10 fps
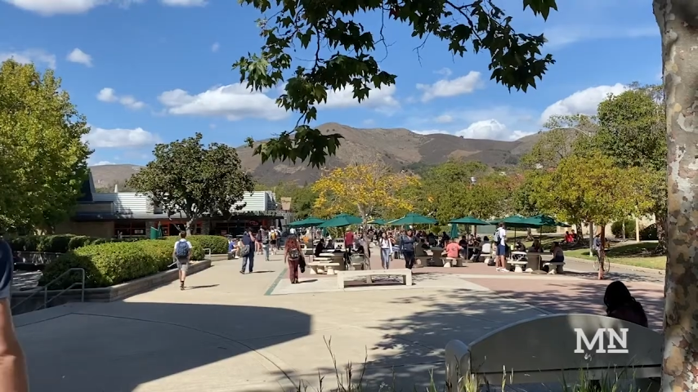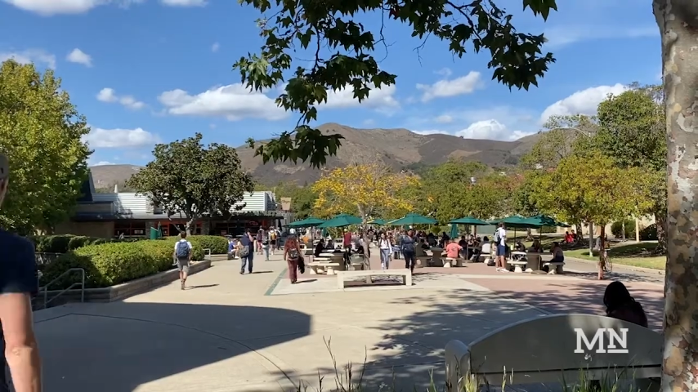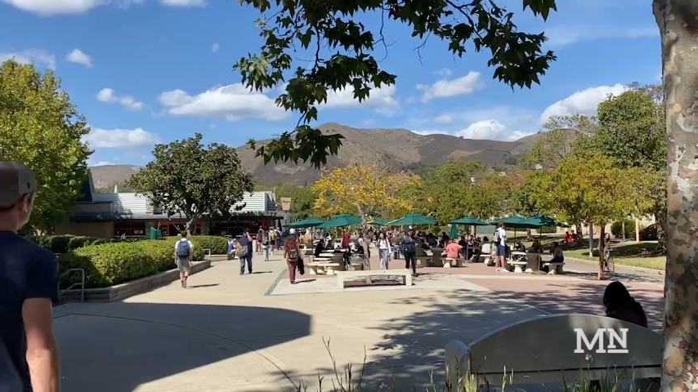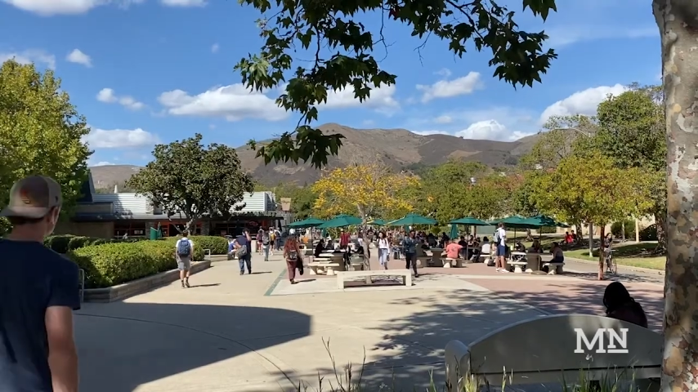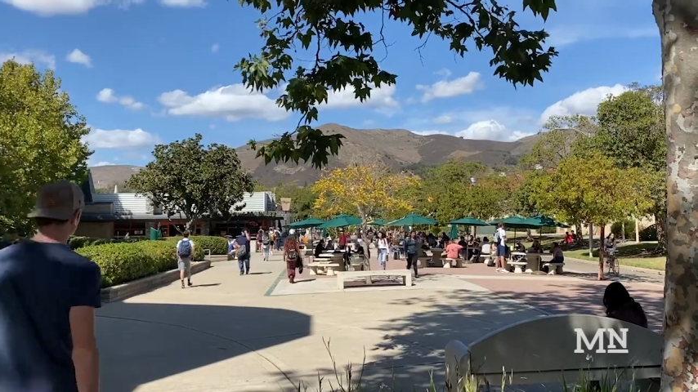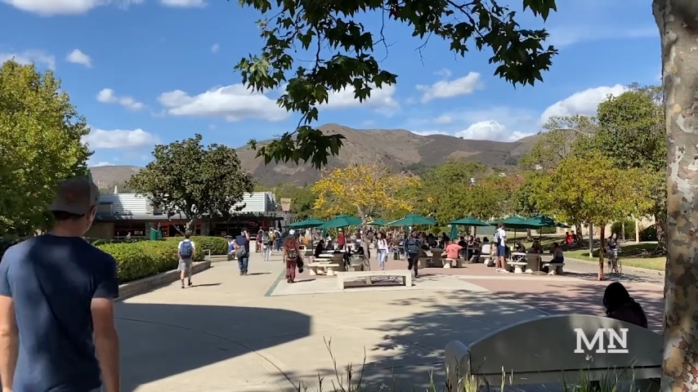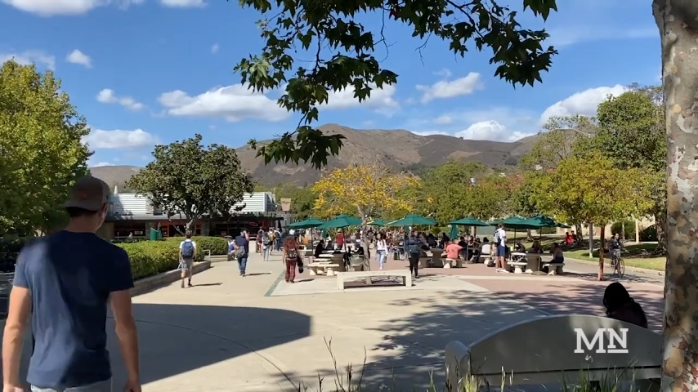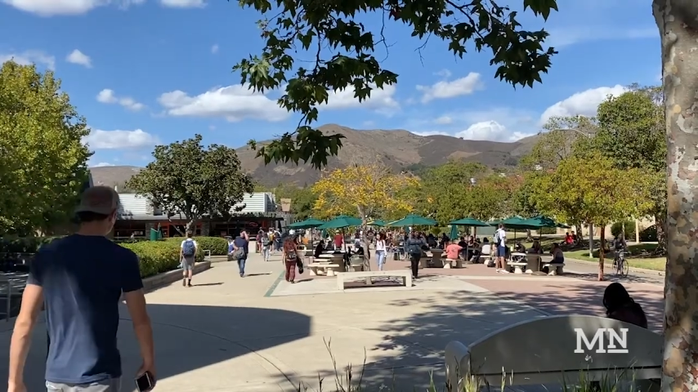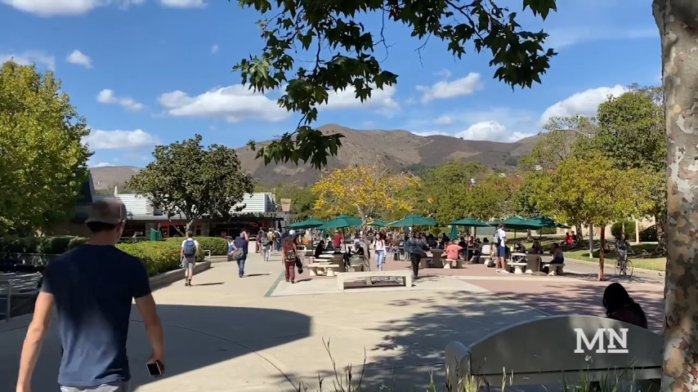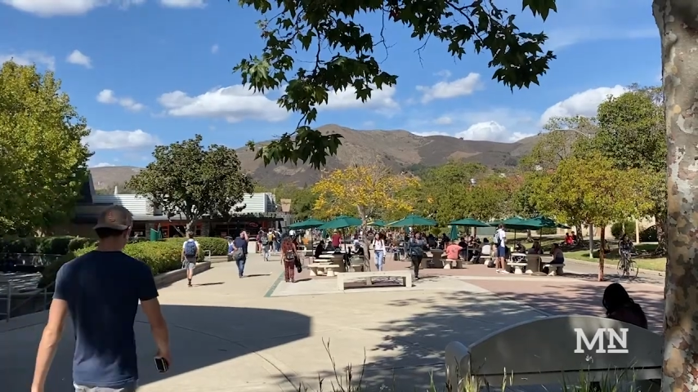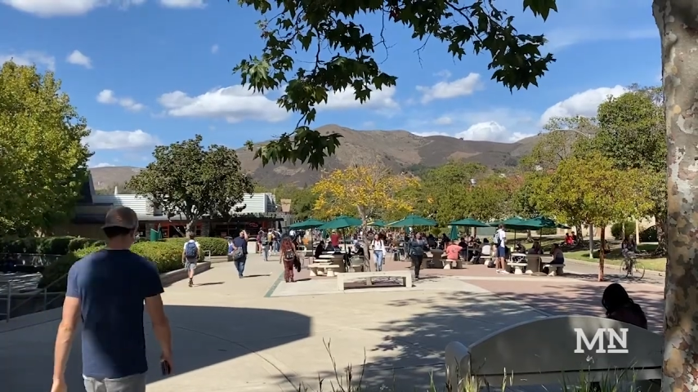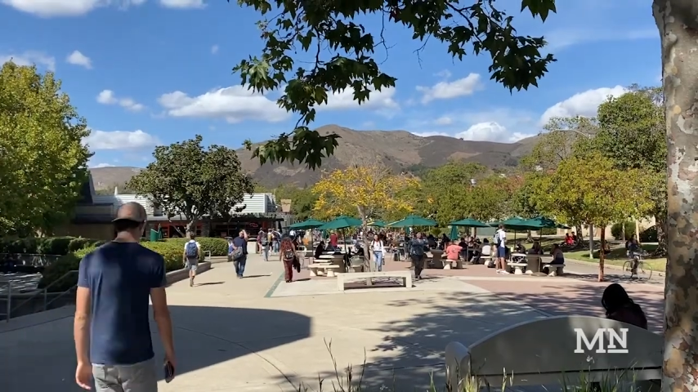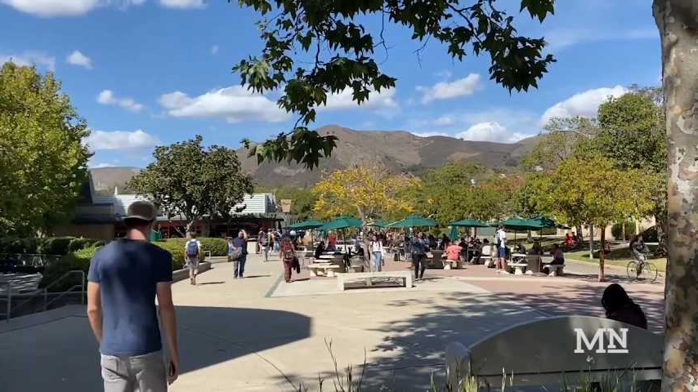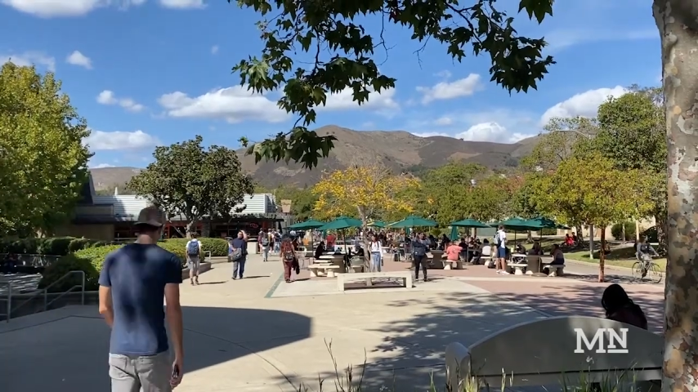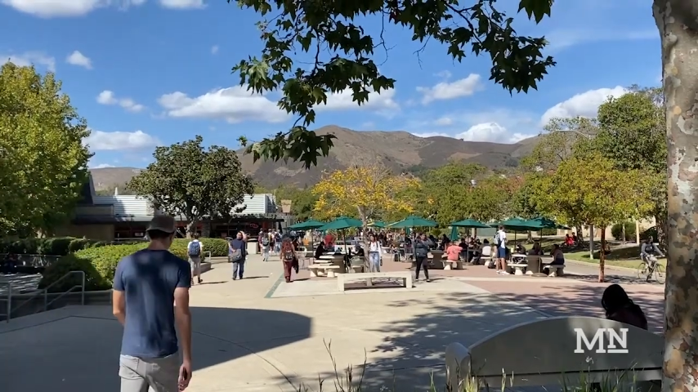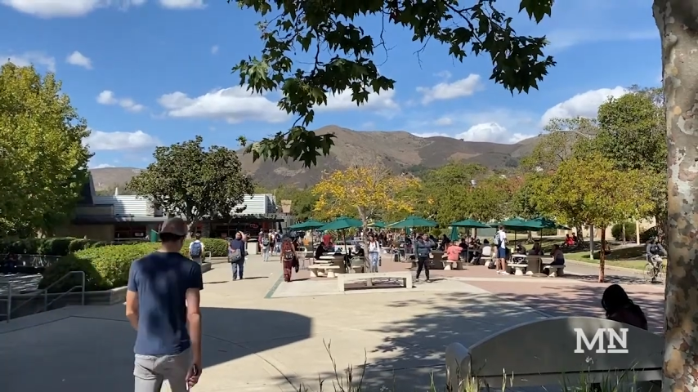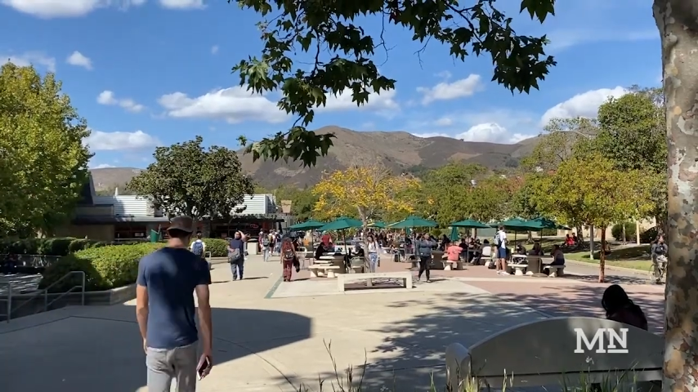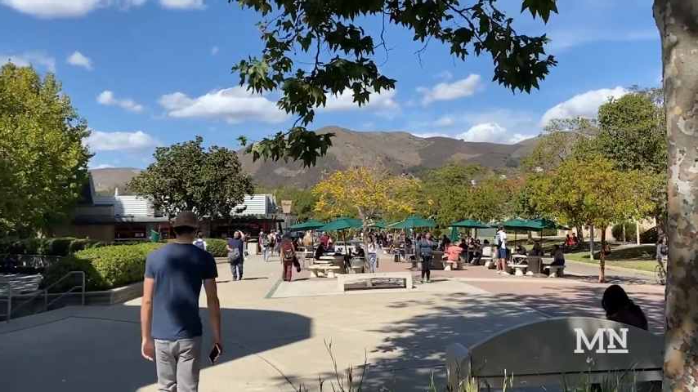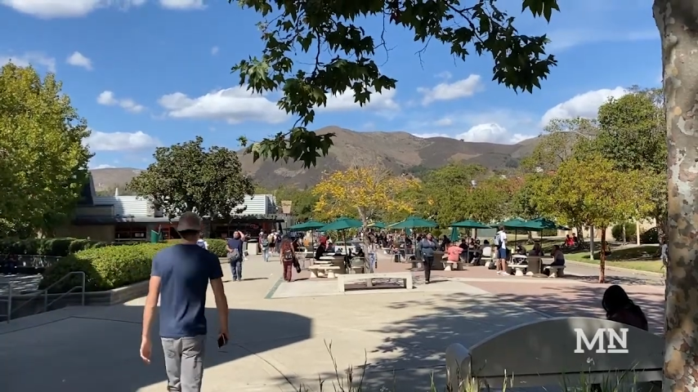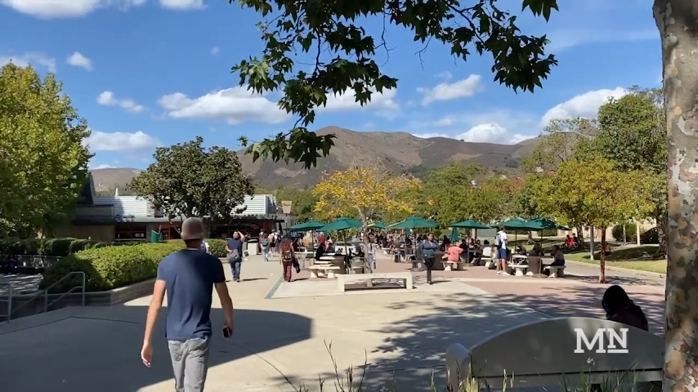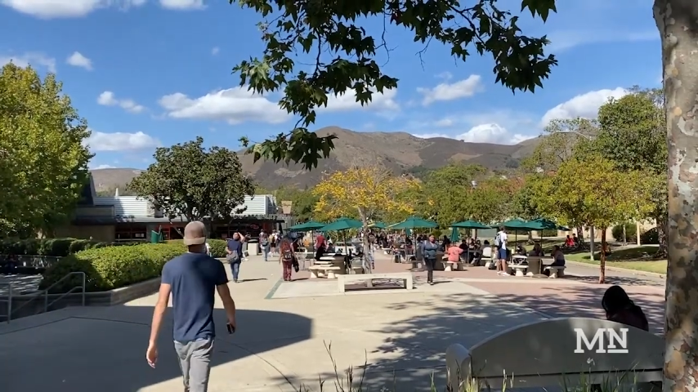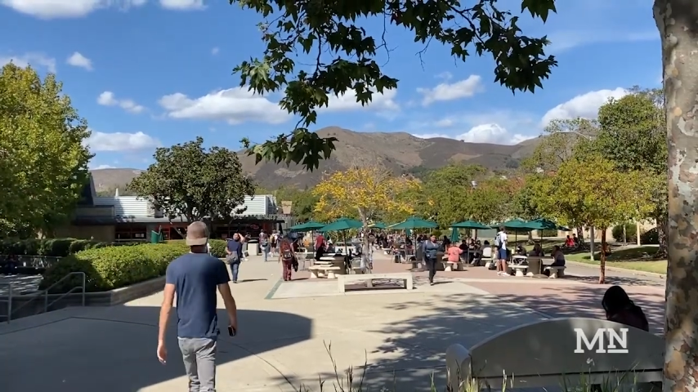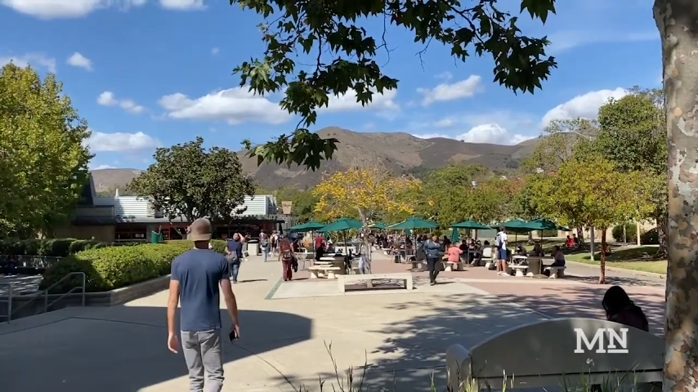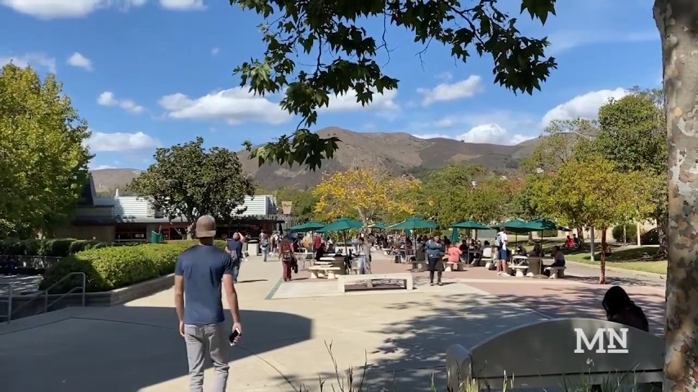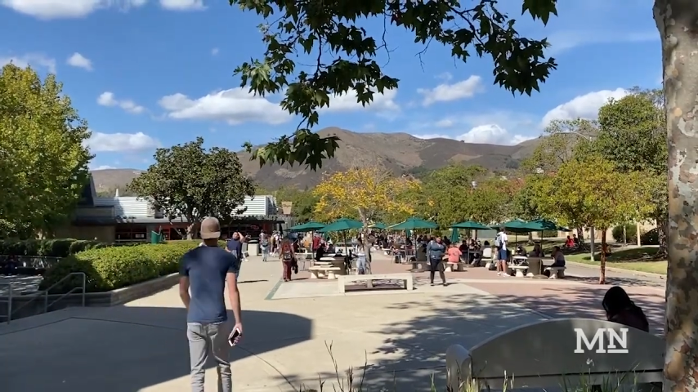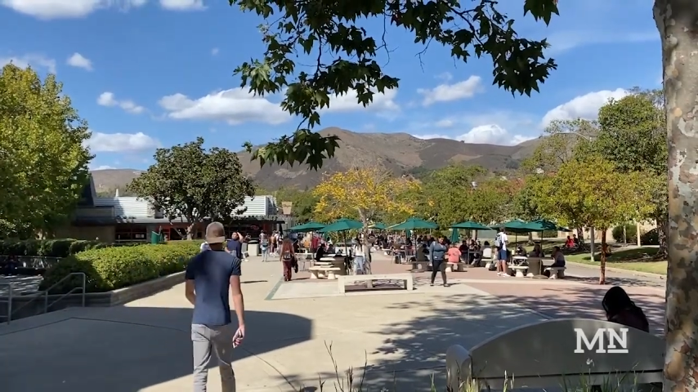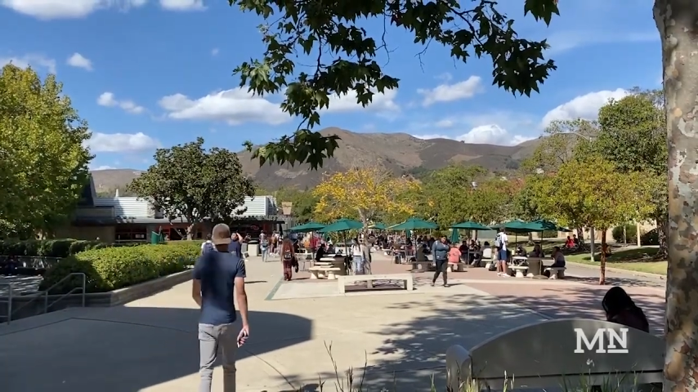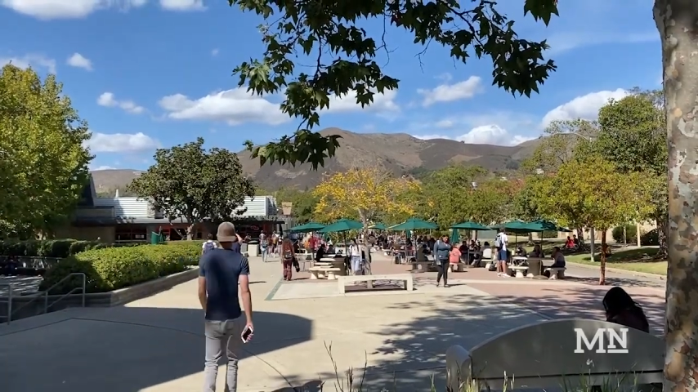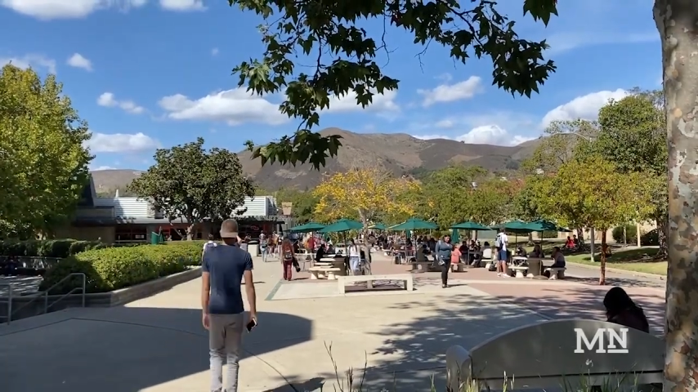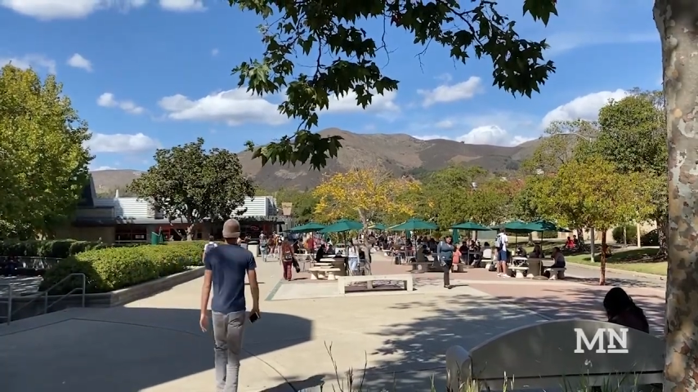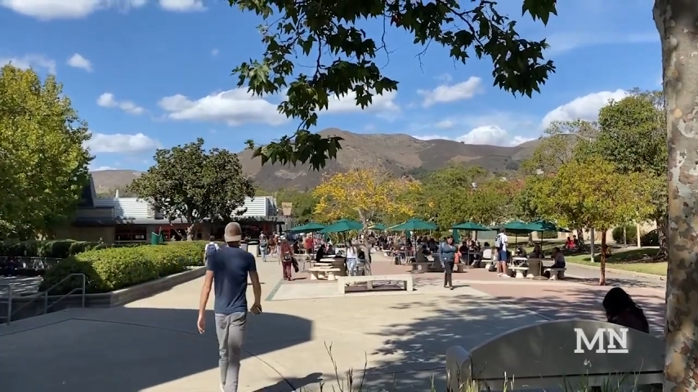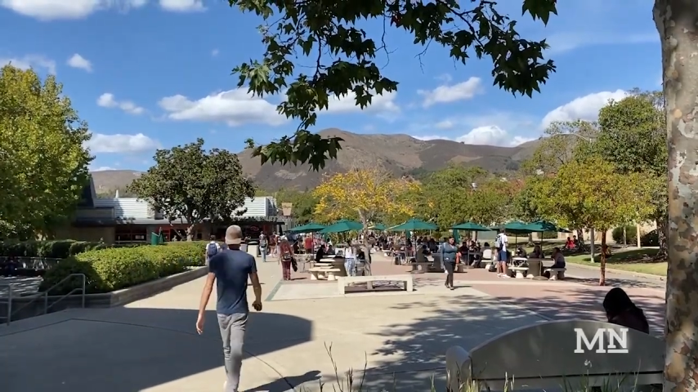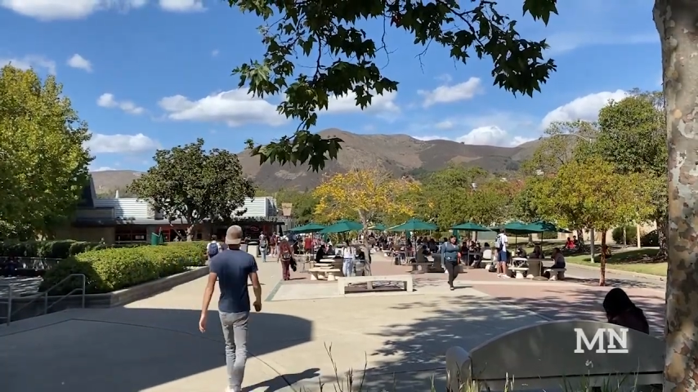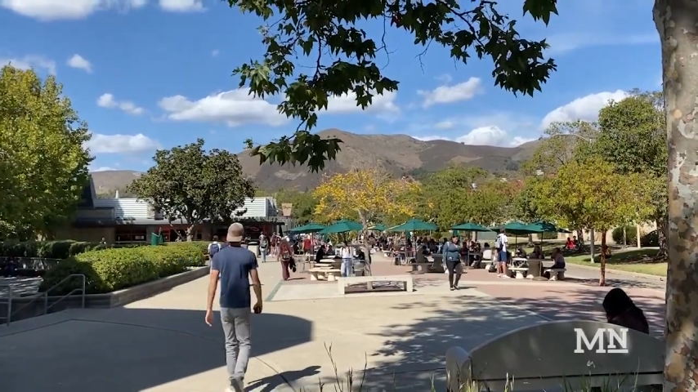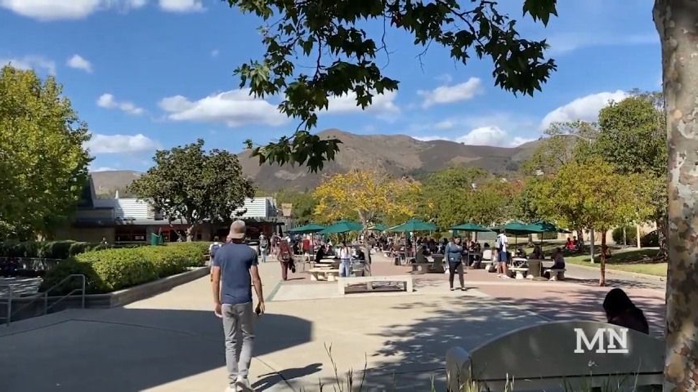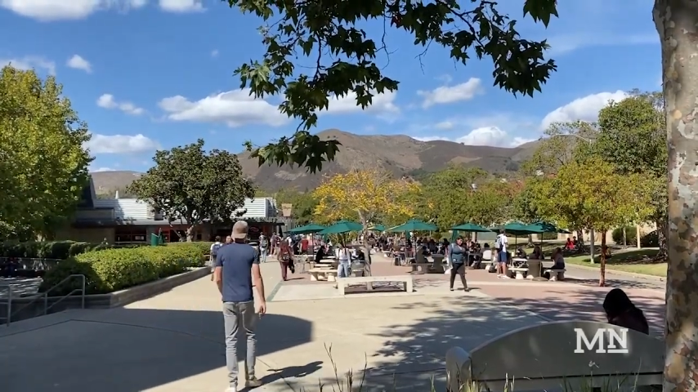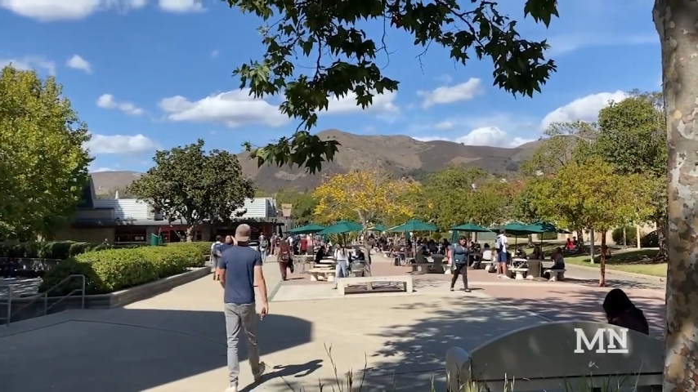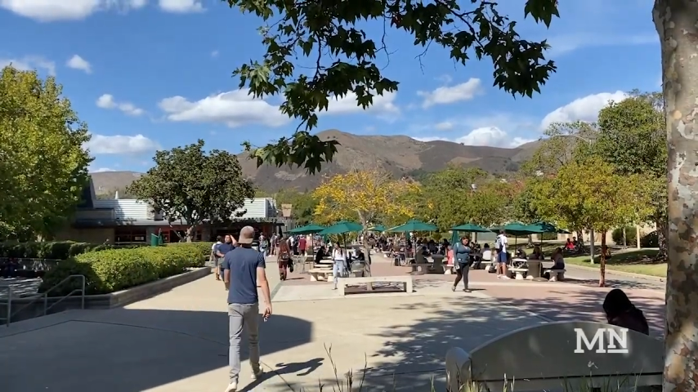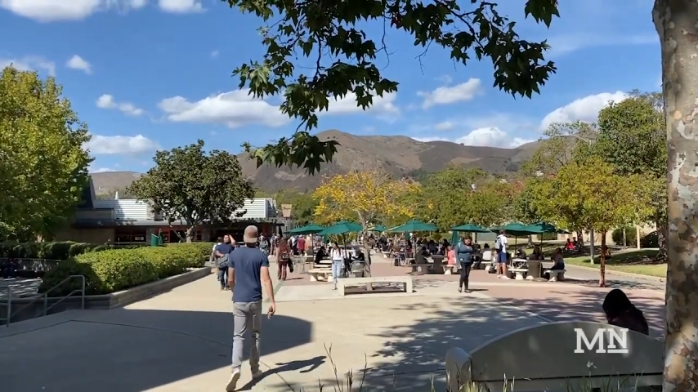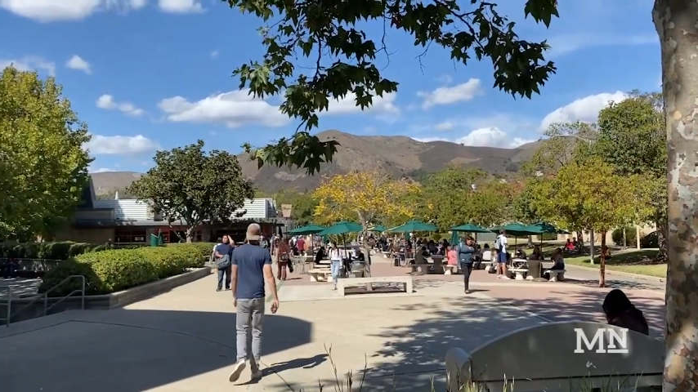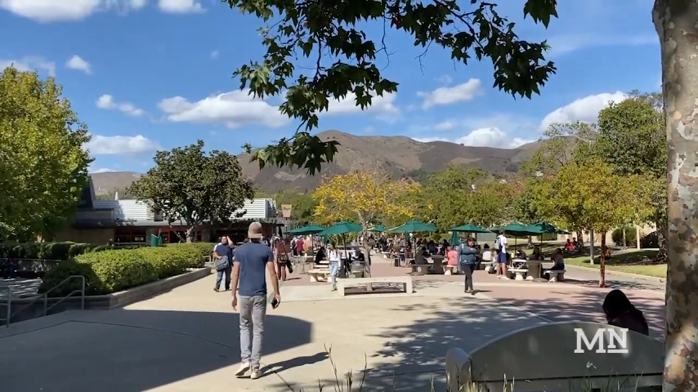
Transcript: [unreadable: no face in view]